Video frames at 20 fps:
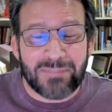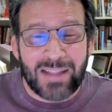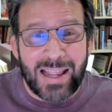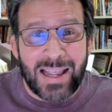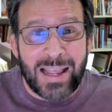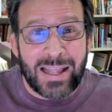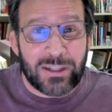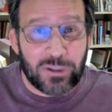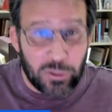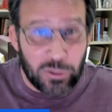
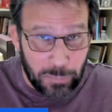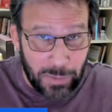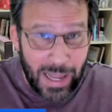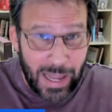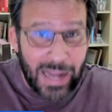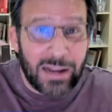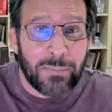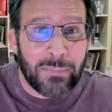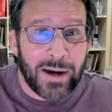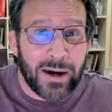And to
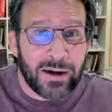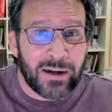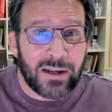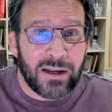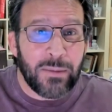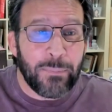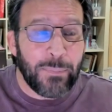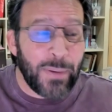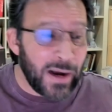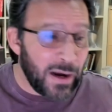Black
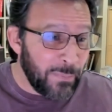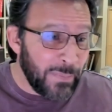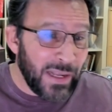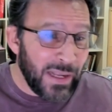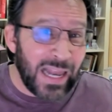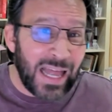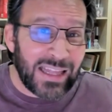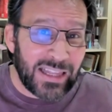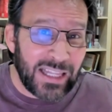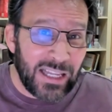America, para mi
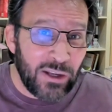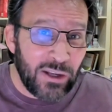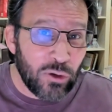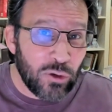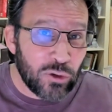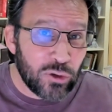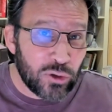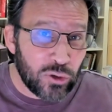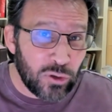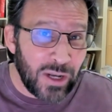
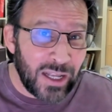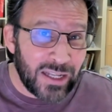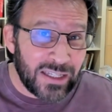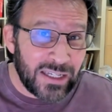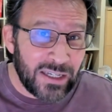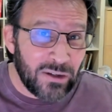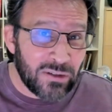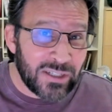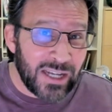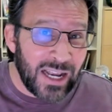Latinos, to
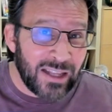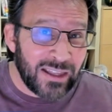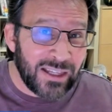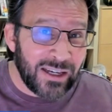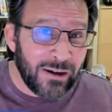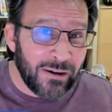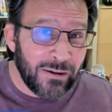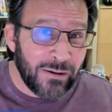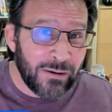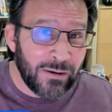Latinos out
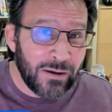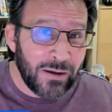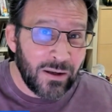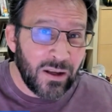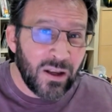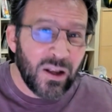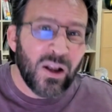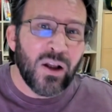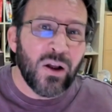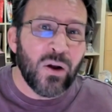there,
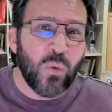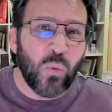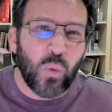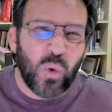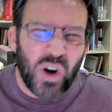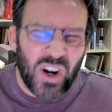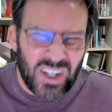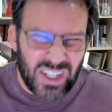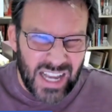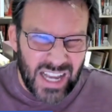
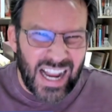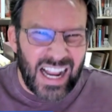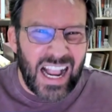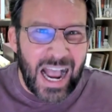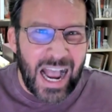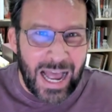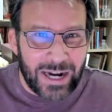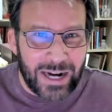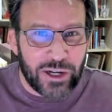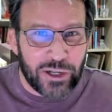where's that
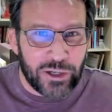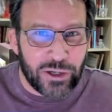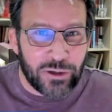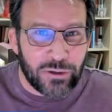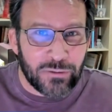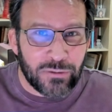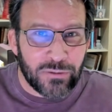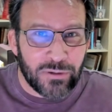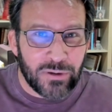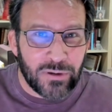gotten
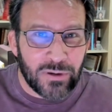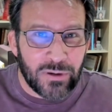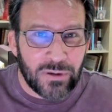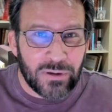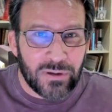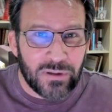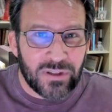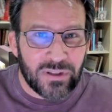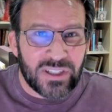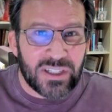you
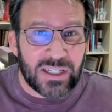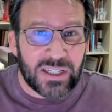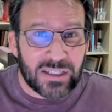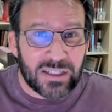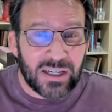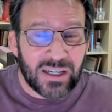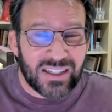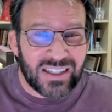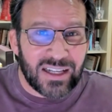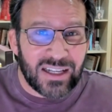
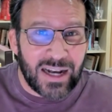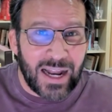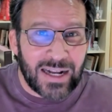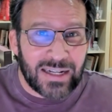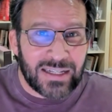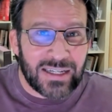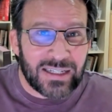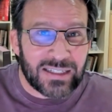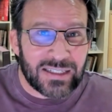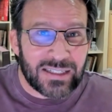since the
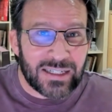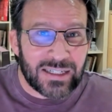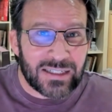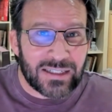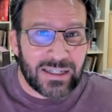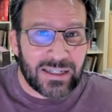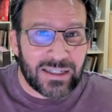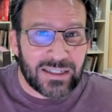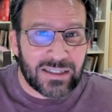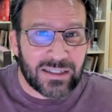
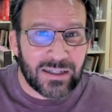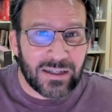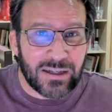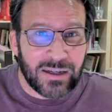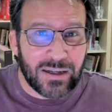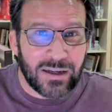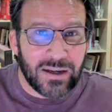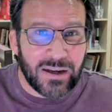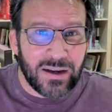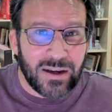1960s?
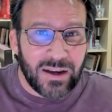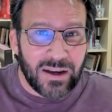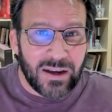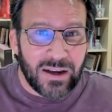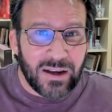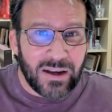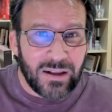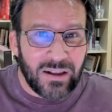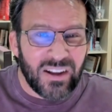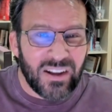
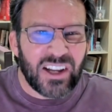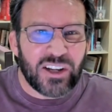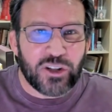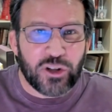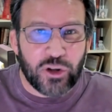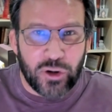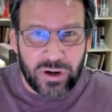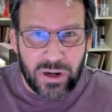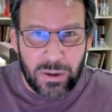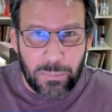Look at
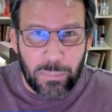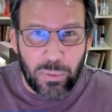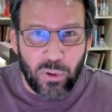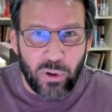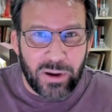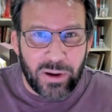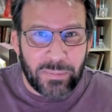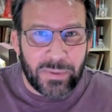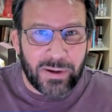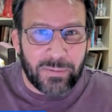your
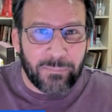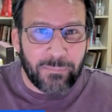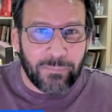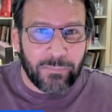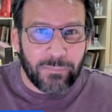unemployment.